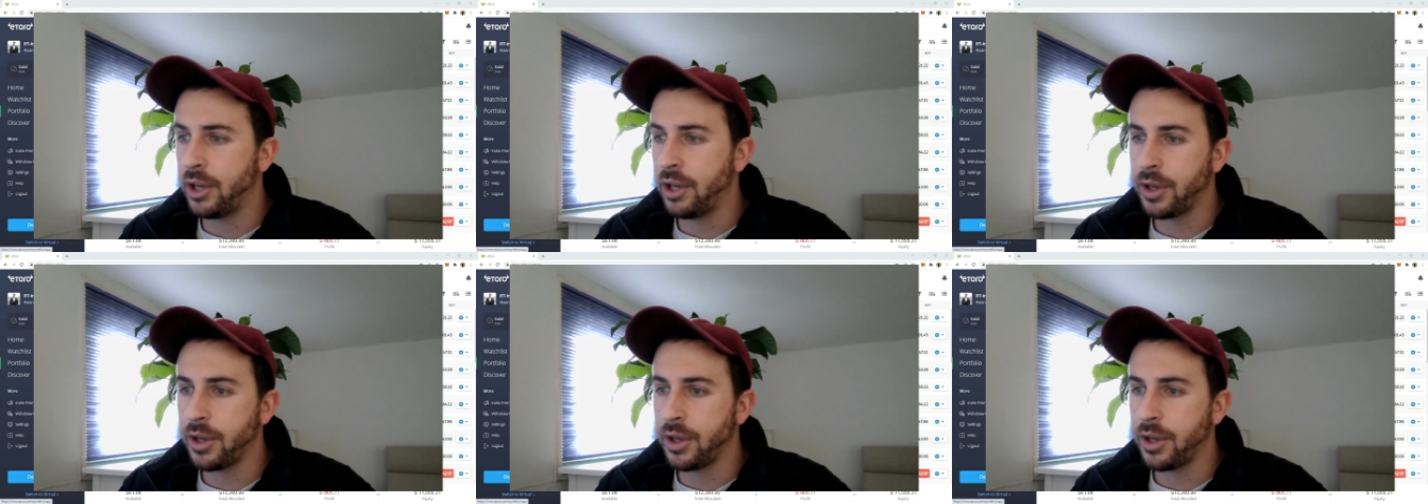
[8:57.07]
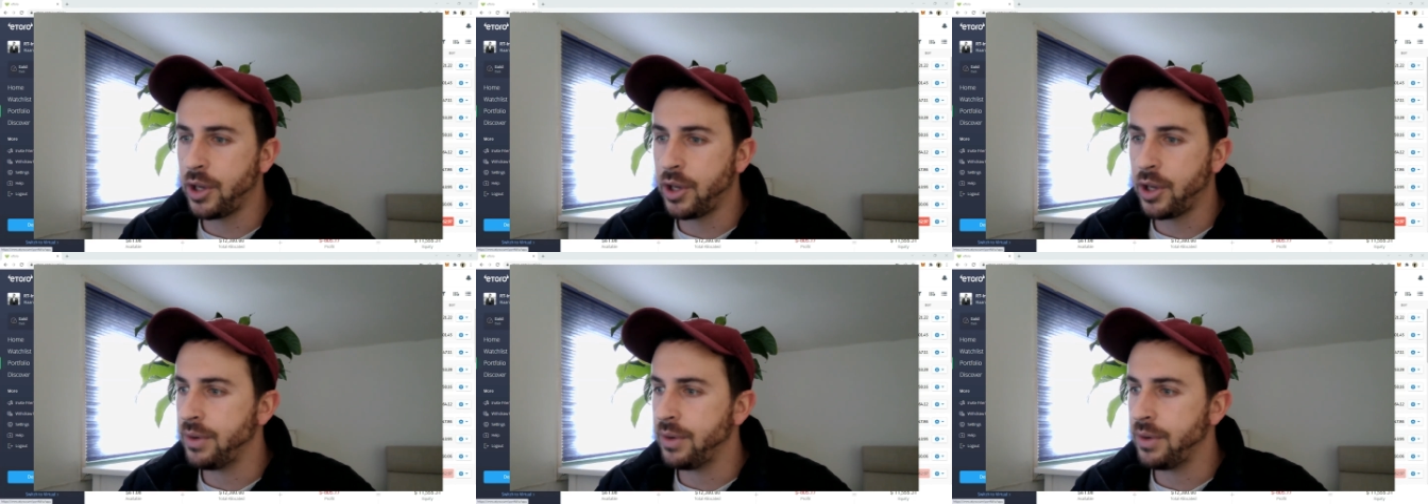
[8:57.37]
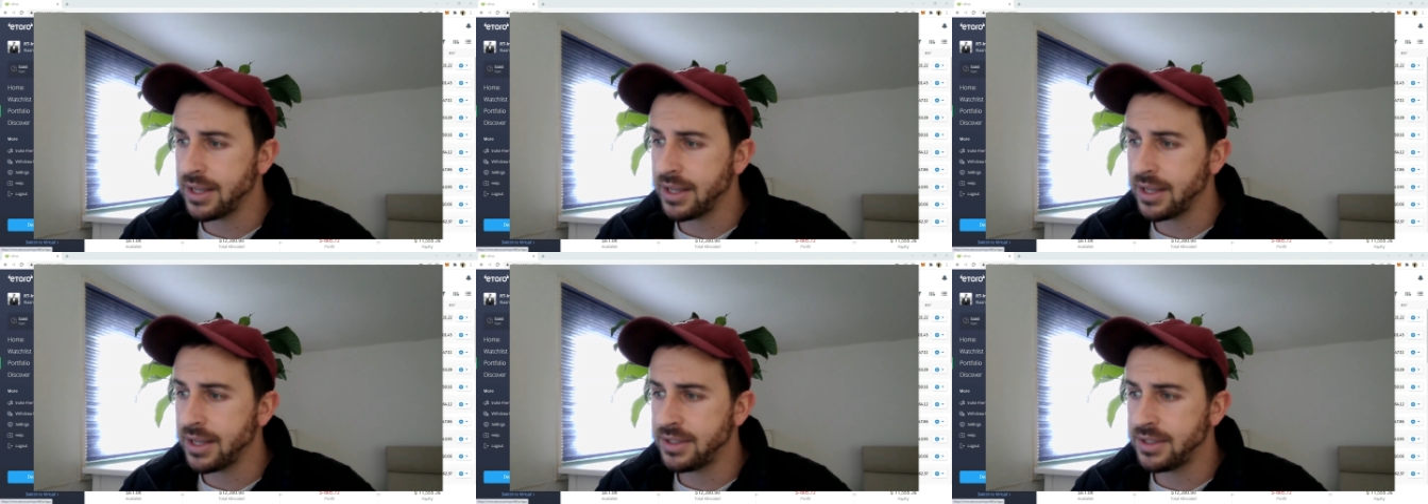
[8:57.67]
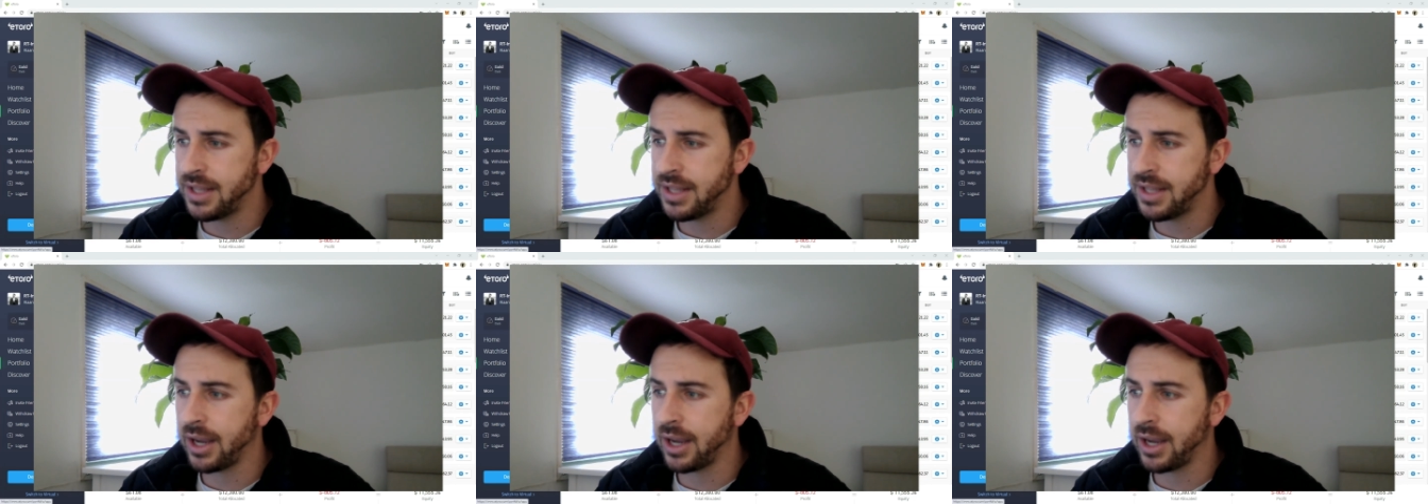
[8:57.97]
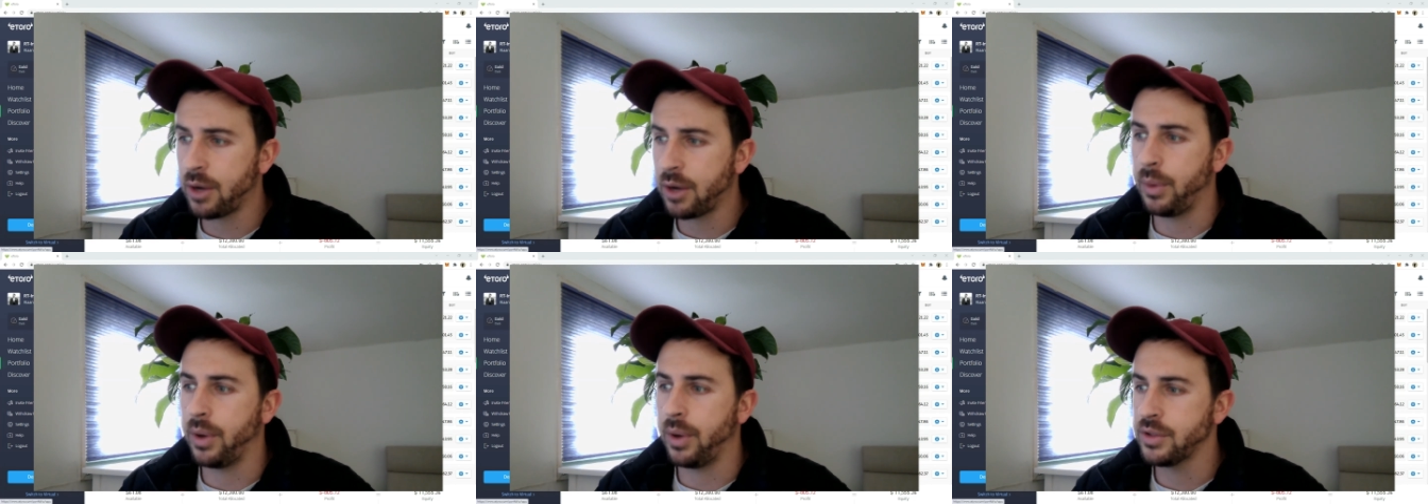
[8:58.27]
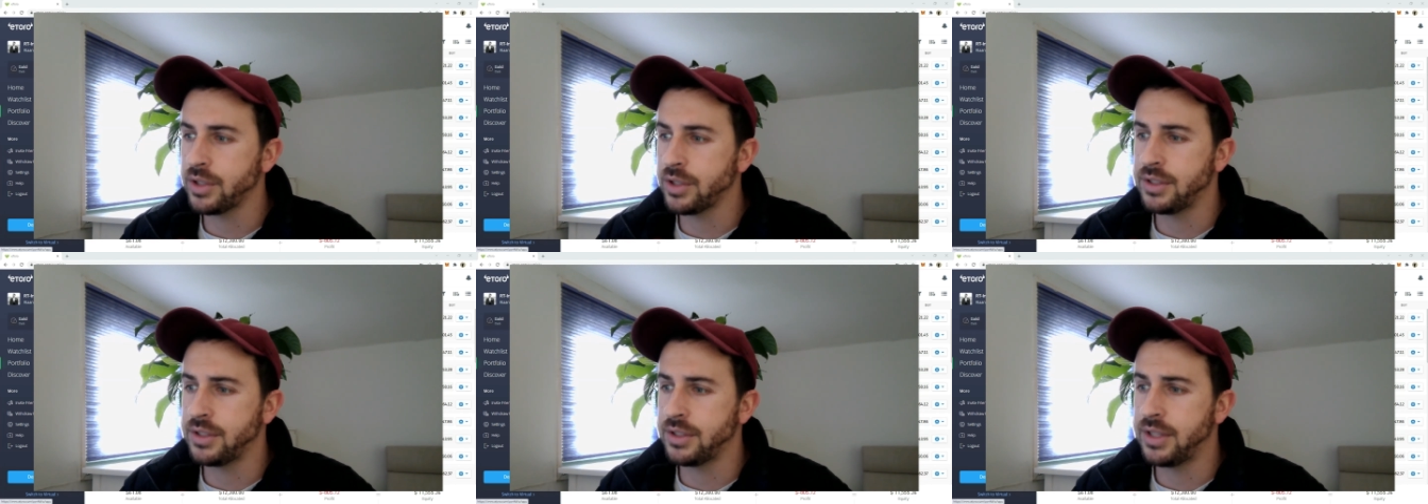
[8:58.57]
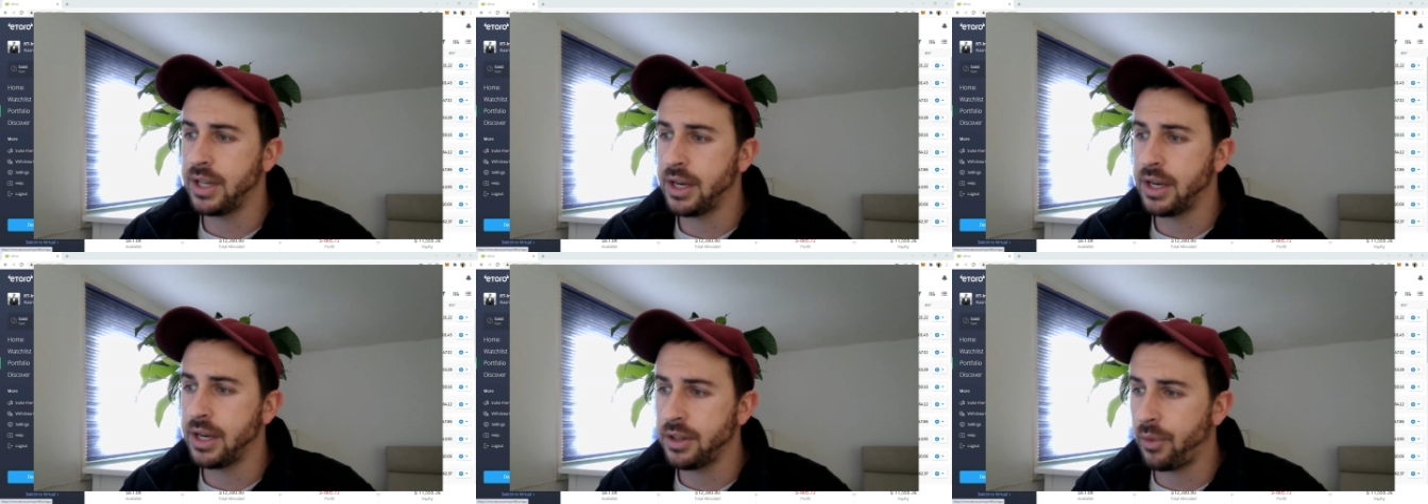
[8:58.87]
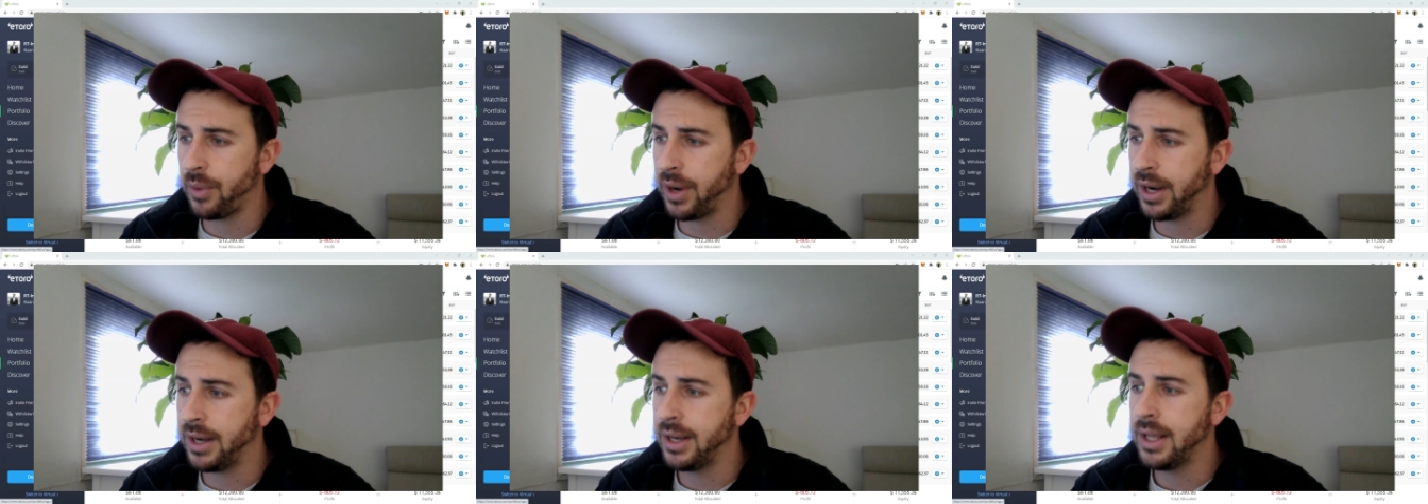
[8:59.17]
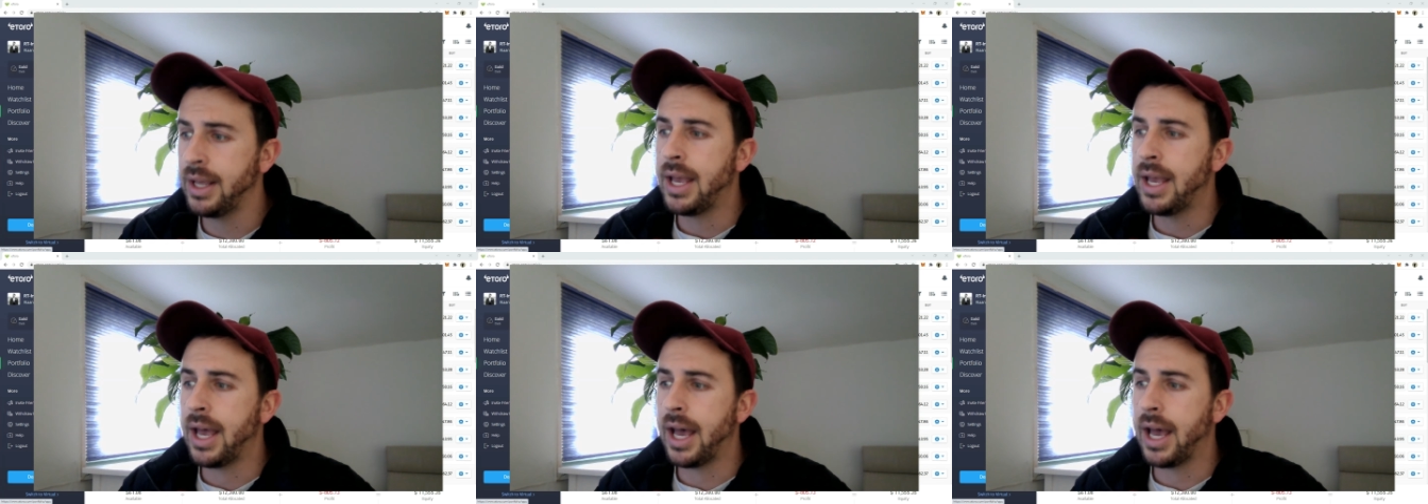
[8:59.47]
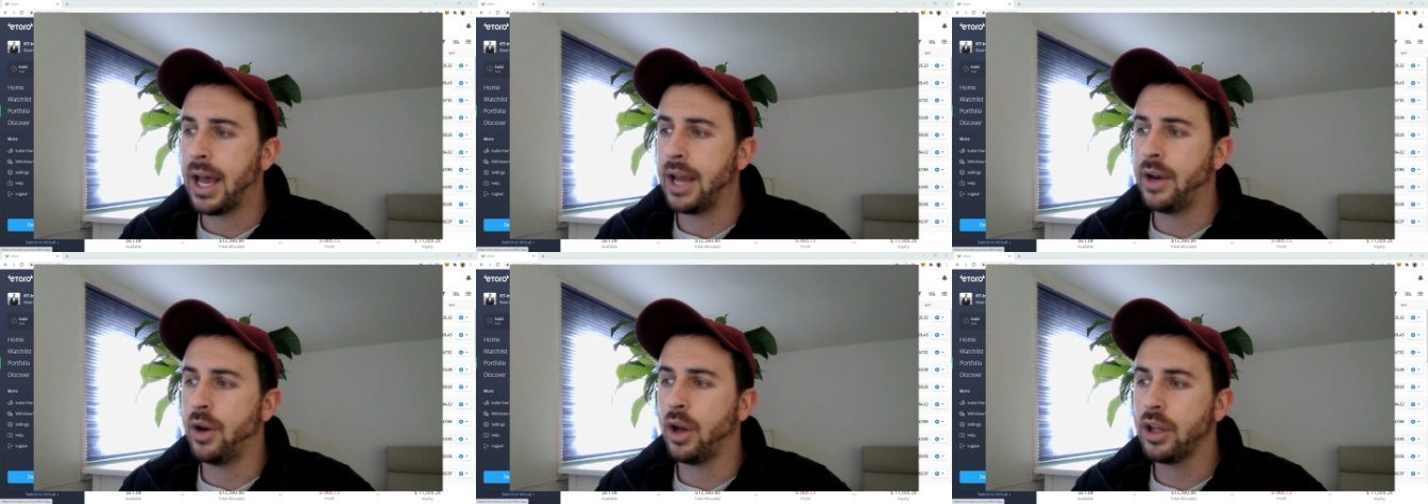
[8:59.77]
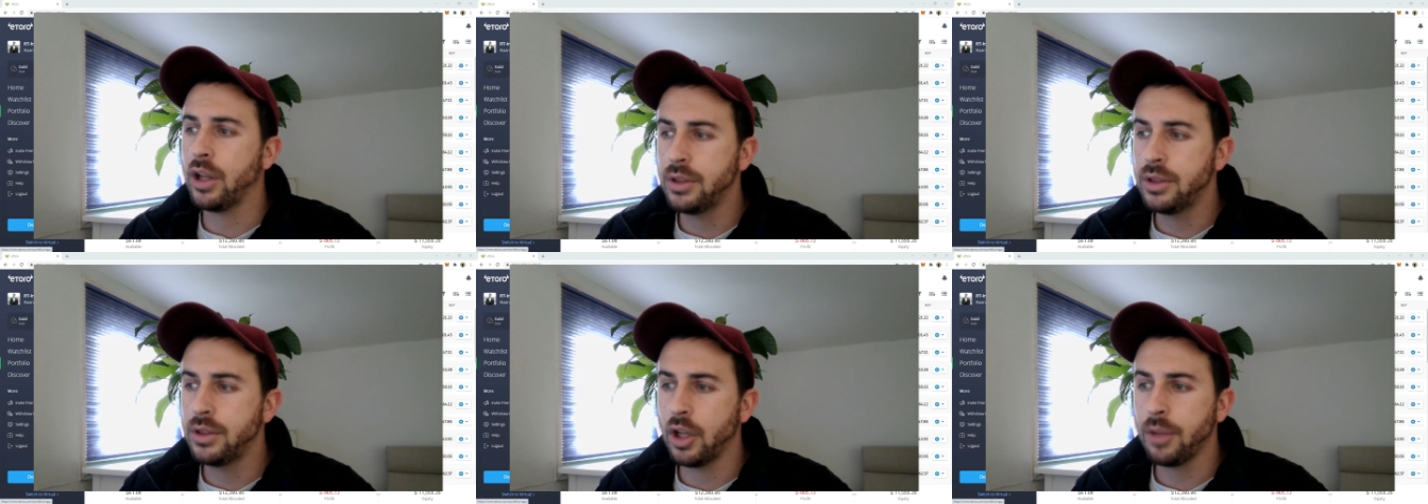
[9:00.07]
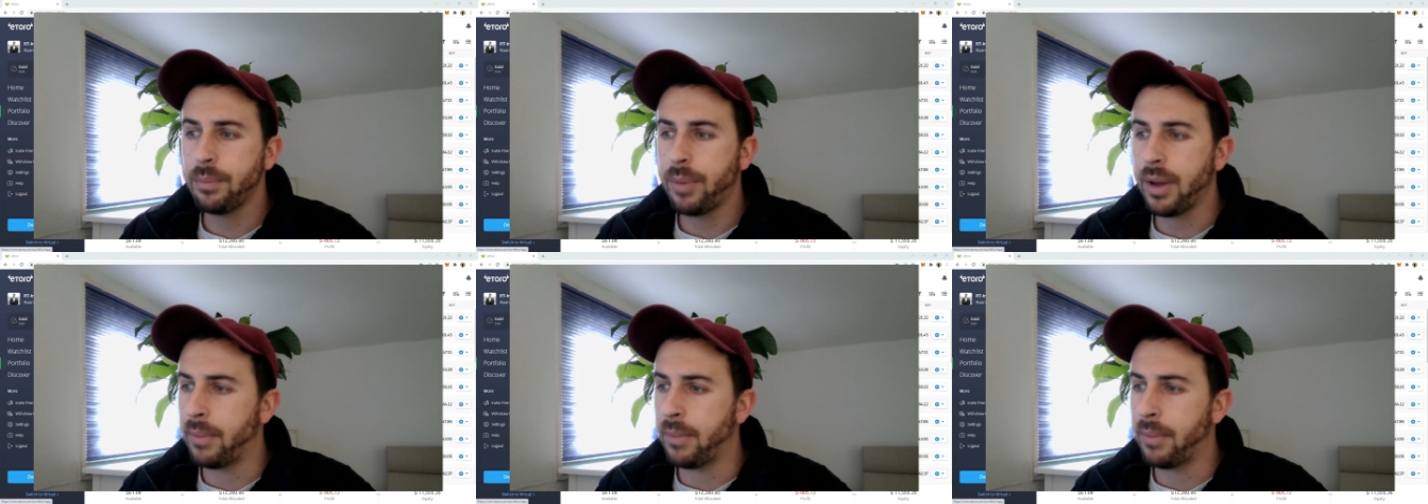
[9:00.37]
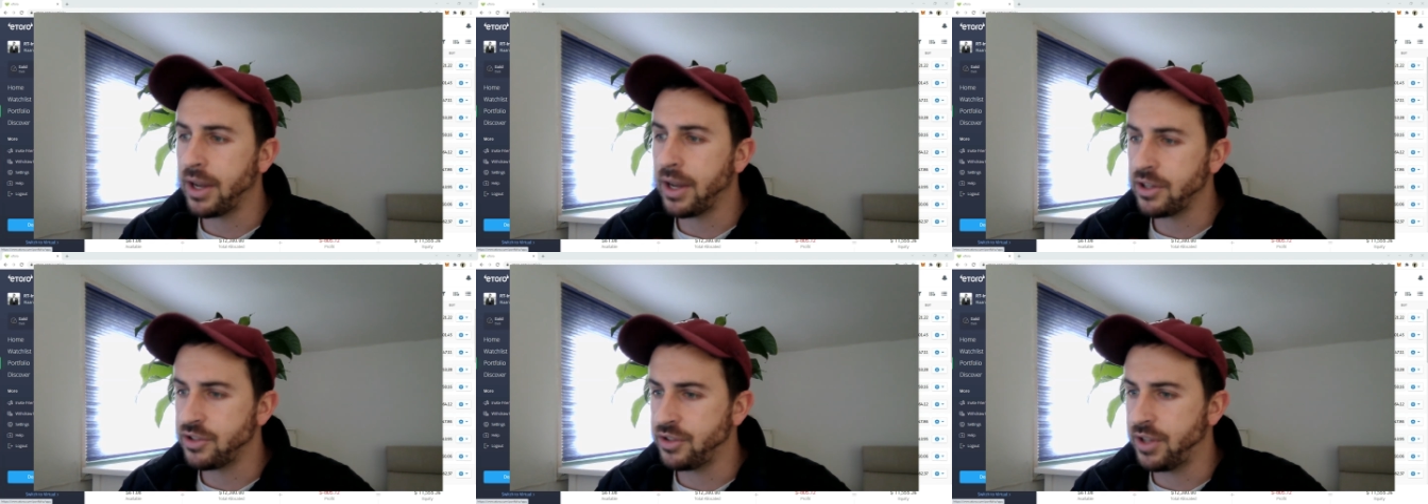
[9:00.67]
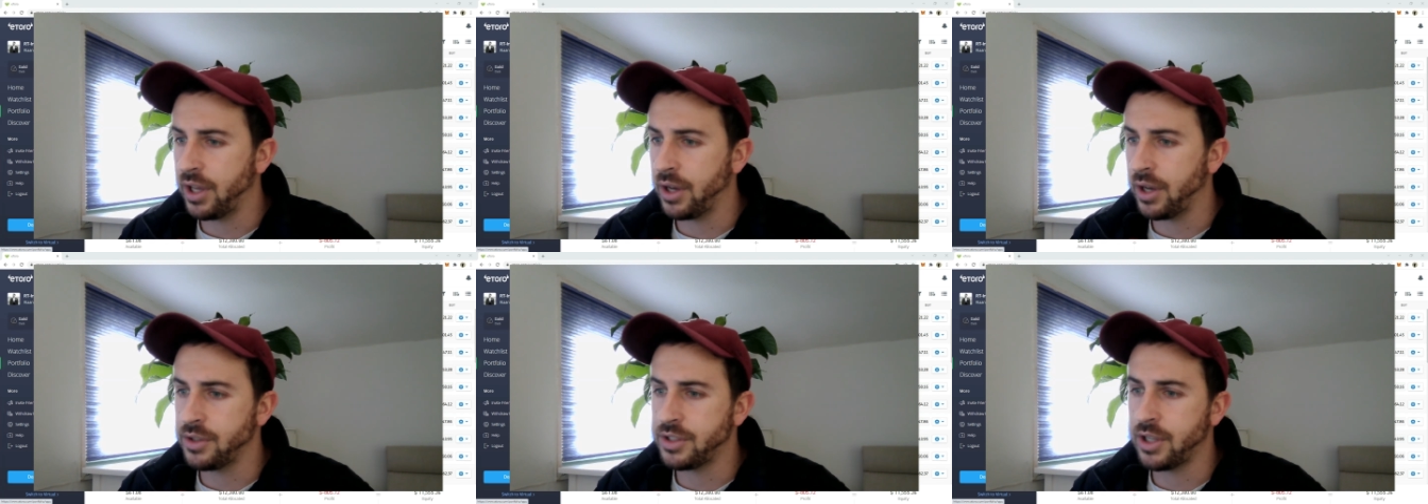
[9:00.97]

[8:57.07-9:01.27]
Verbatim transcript: Q Q Q, NASDAQ, we're also still in the red, and not not by much though.